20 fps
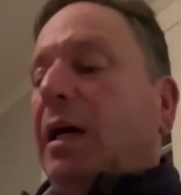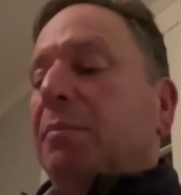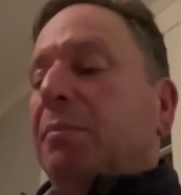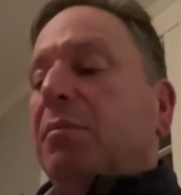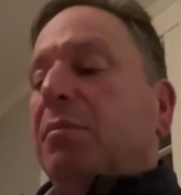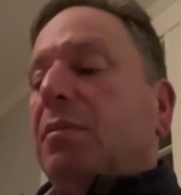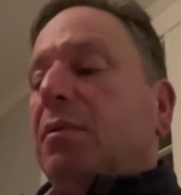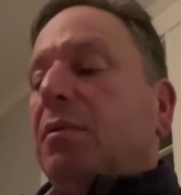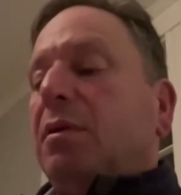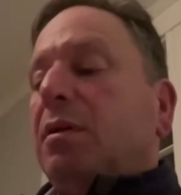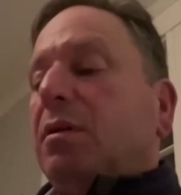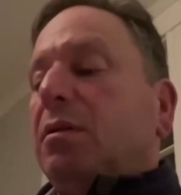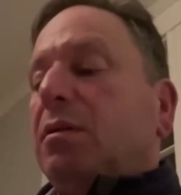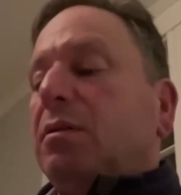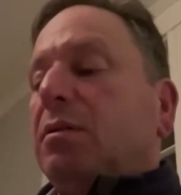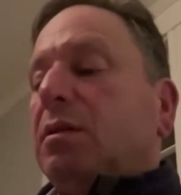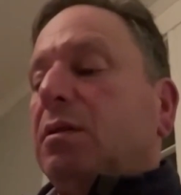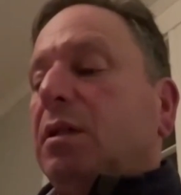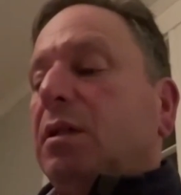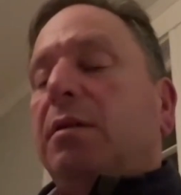i
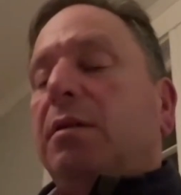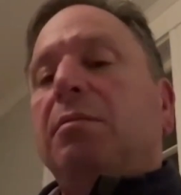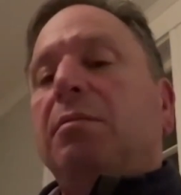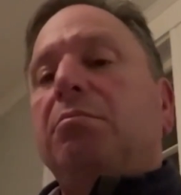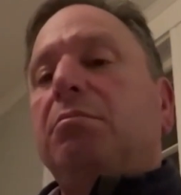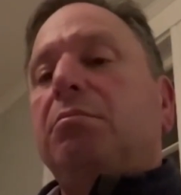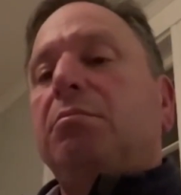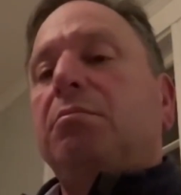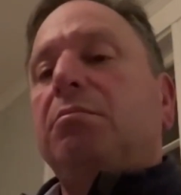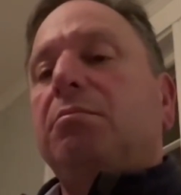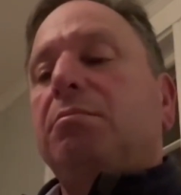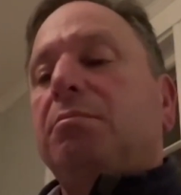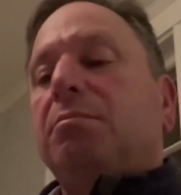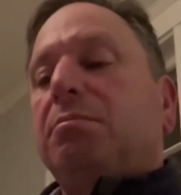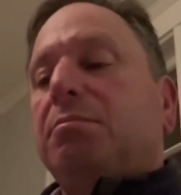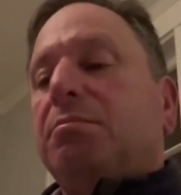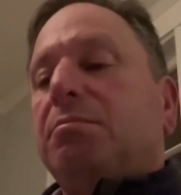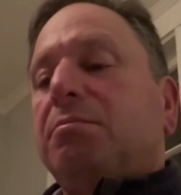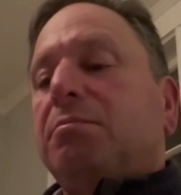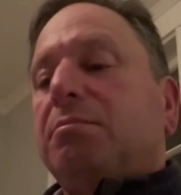yeah. Oh, go ahead,
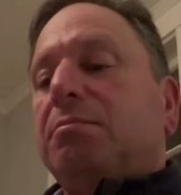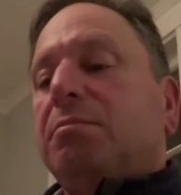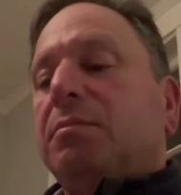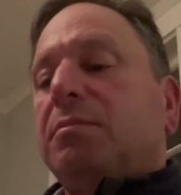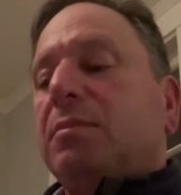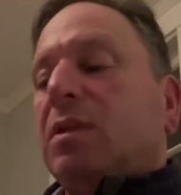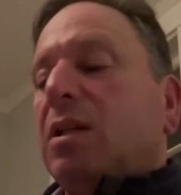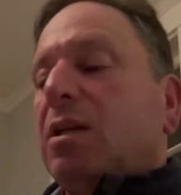guy. Guy,